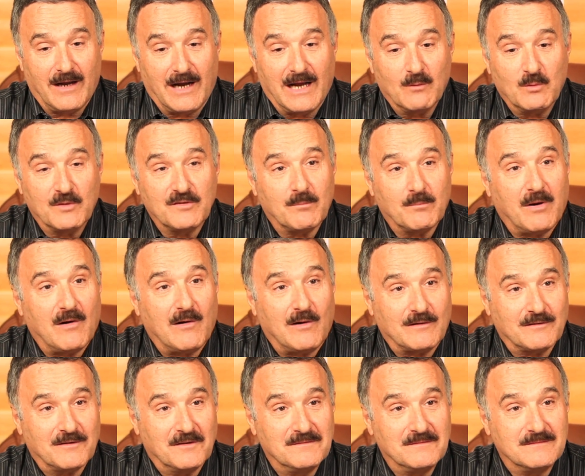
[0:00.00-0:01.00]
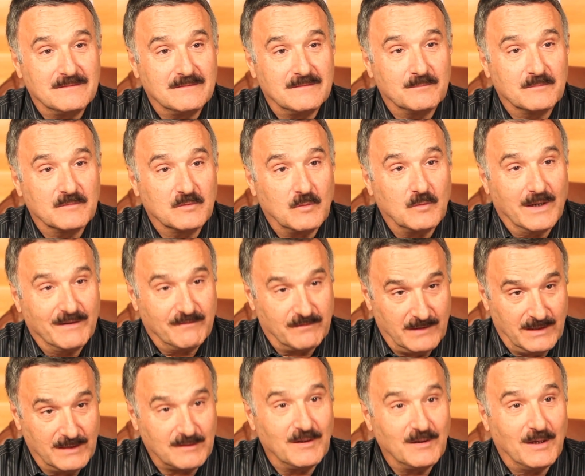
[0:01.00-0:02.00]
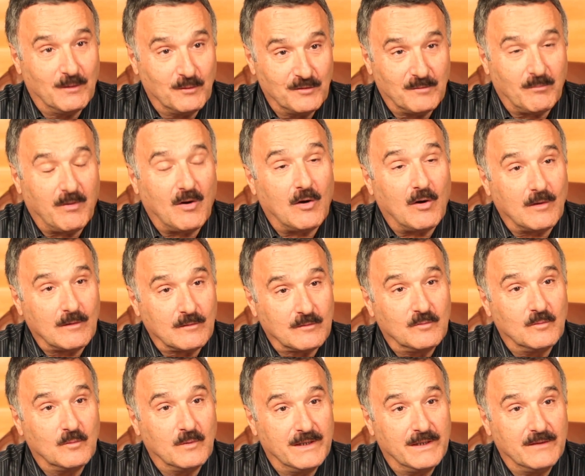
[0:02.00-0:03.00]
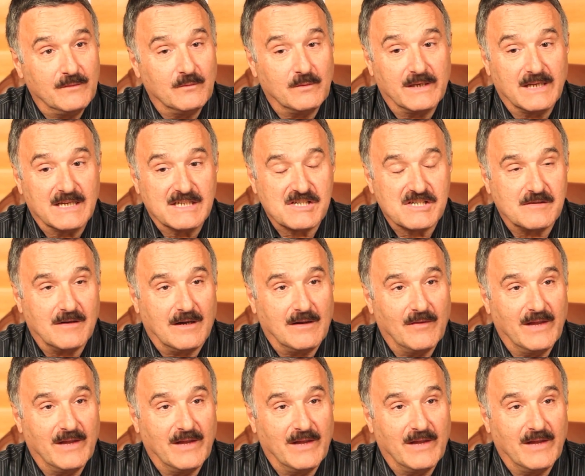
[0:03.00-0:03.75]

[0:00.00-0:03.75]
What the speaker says: I was appalled. Quite frankly, I was appalled when I saw